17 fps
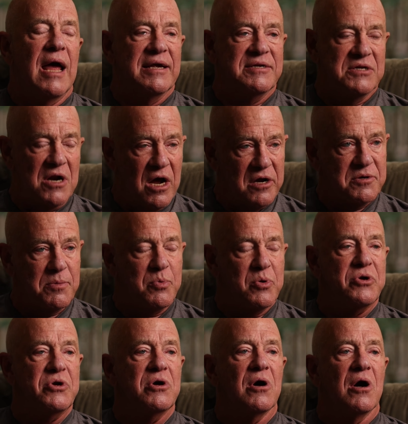as an
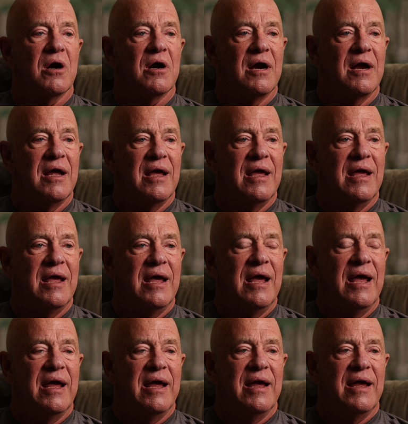entrepreneur
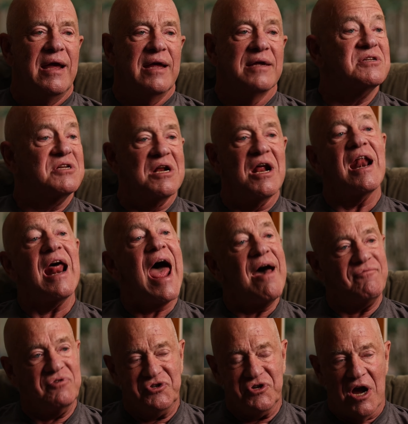is to not
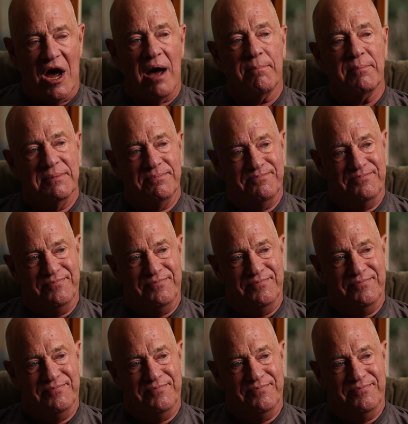have a job